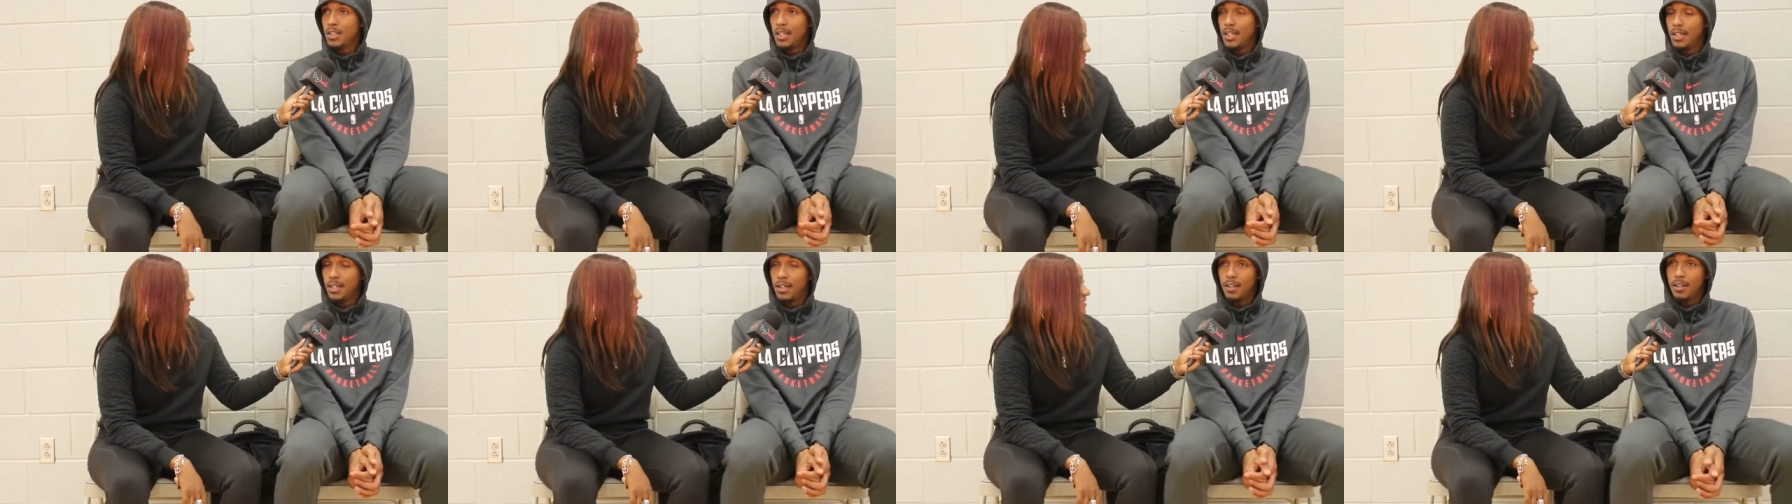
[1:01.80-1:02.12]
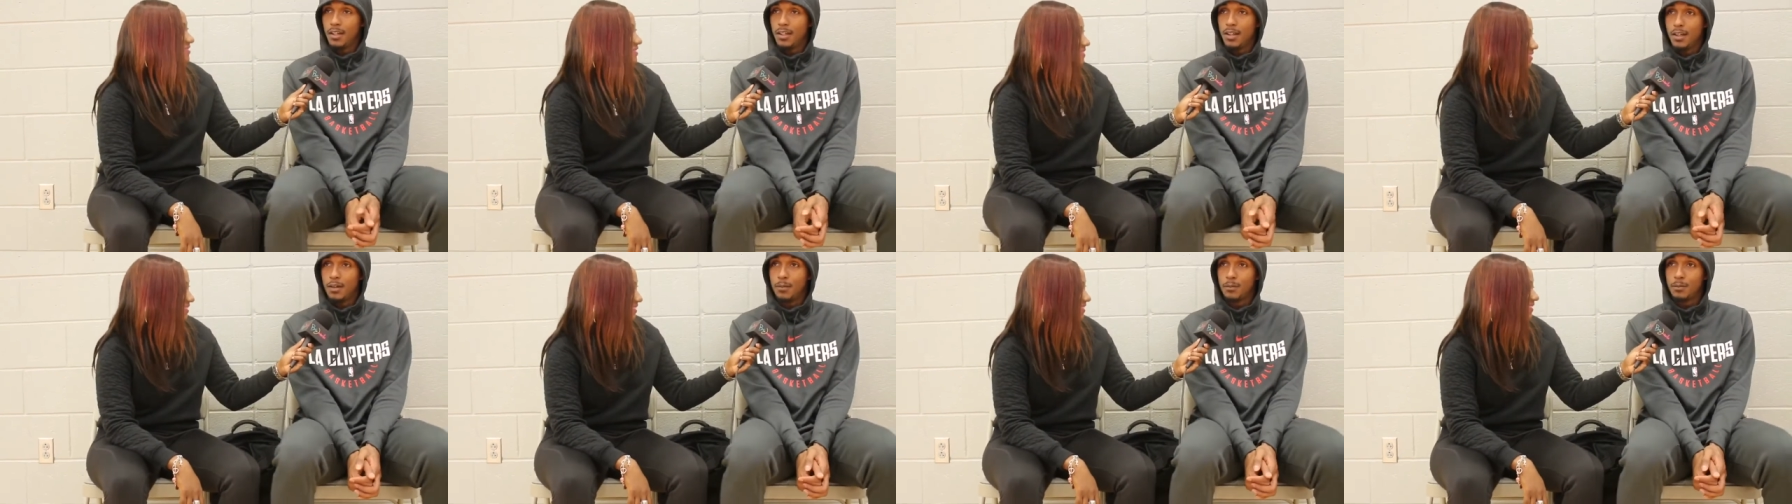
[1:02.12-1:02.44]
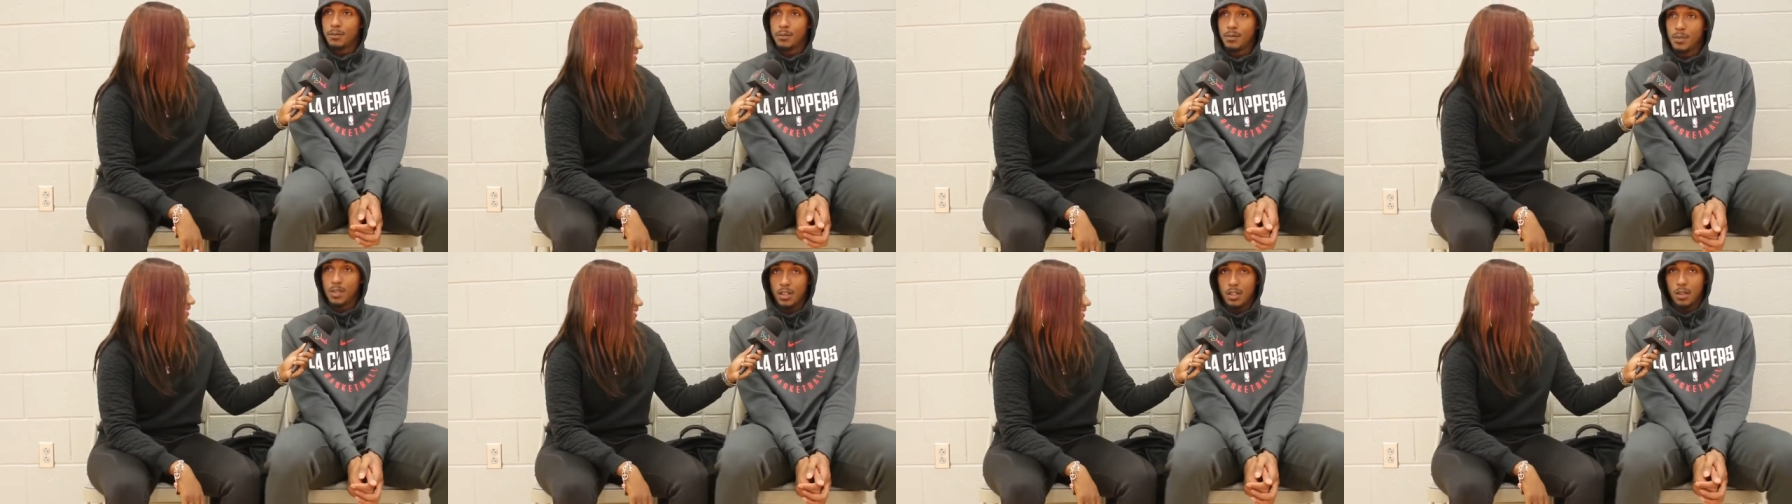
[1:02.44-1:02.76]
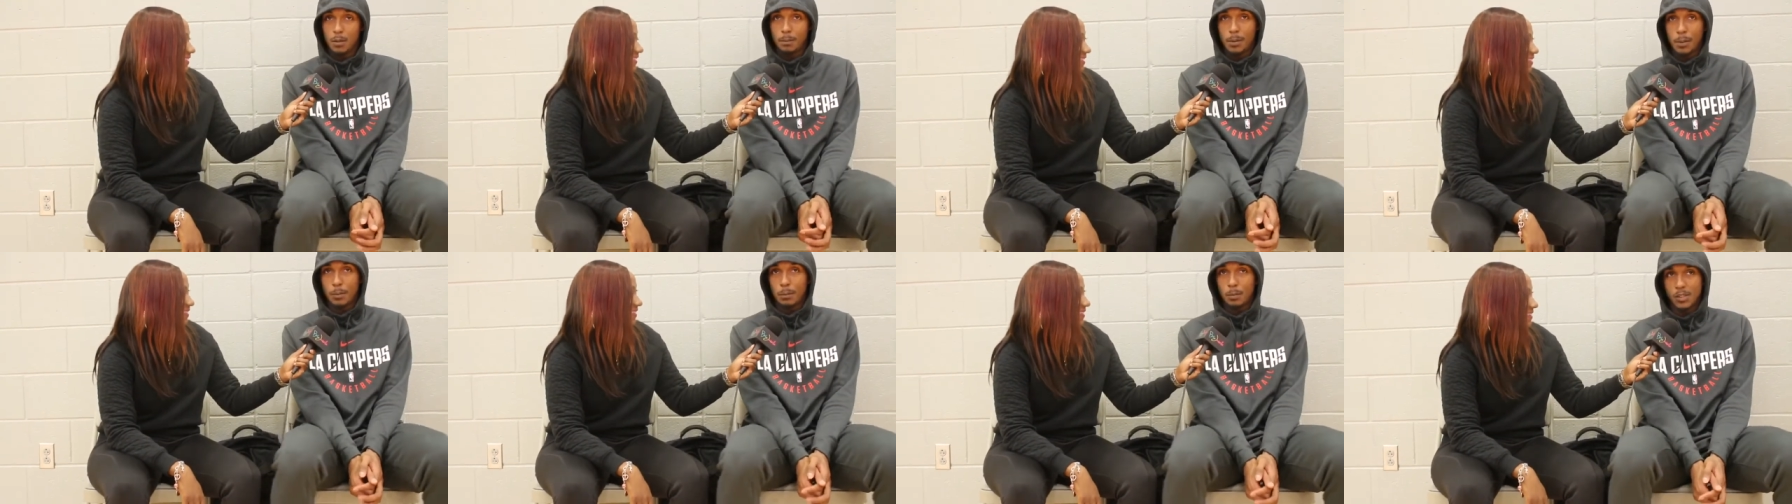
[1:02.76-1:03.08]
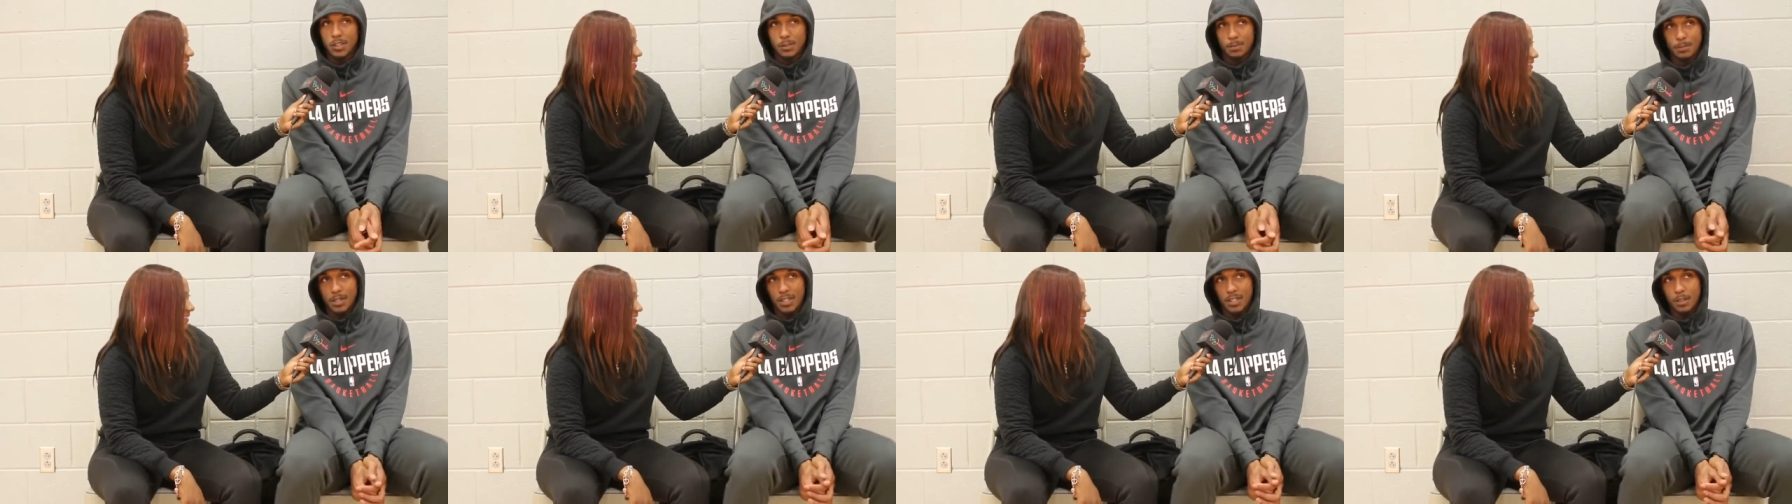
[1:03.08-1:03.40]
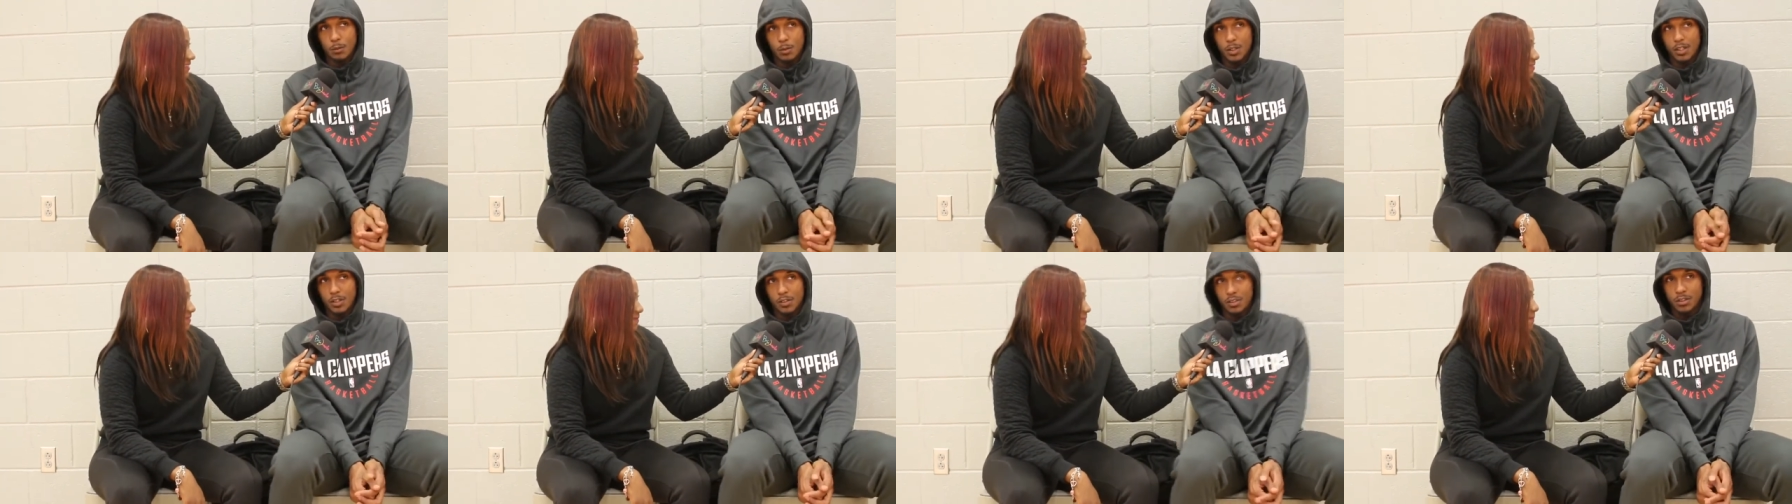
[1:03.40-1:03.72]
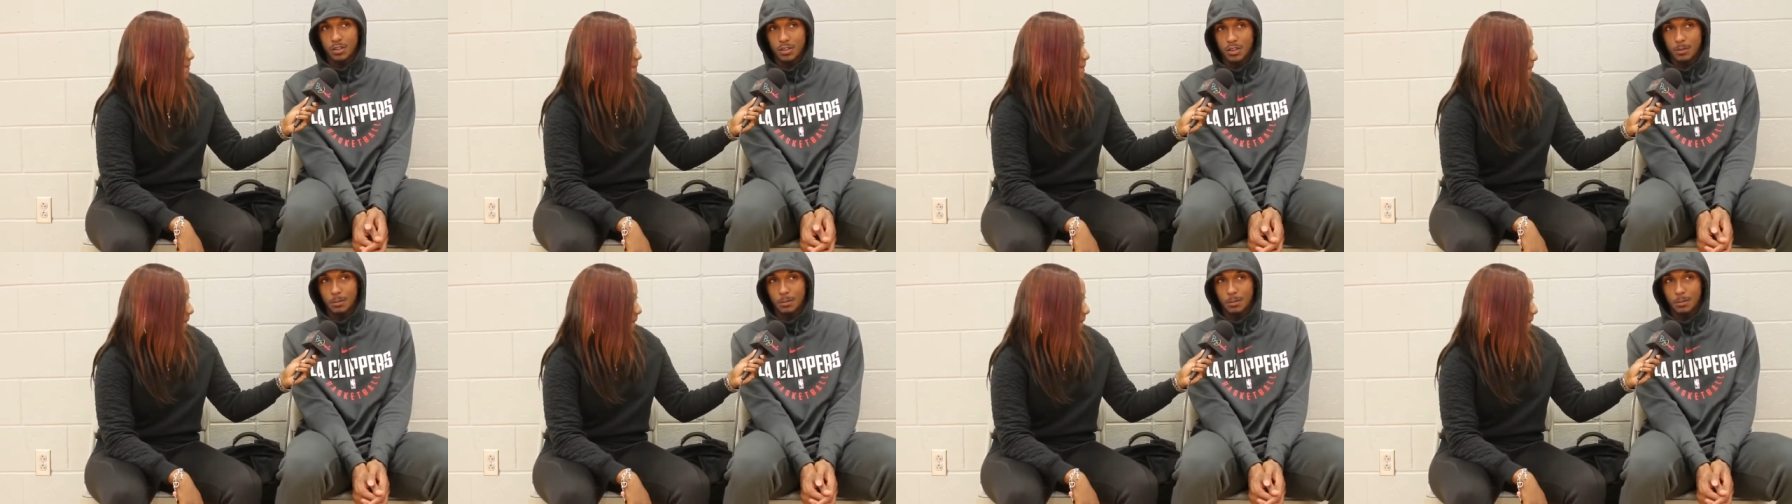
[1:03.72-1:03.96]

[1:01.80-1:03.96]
and people responded well to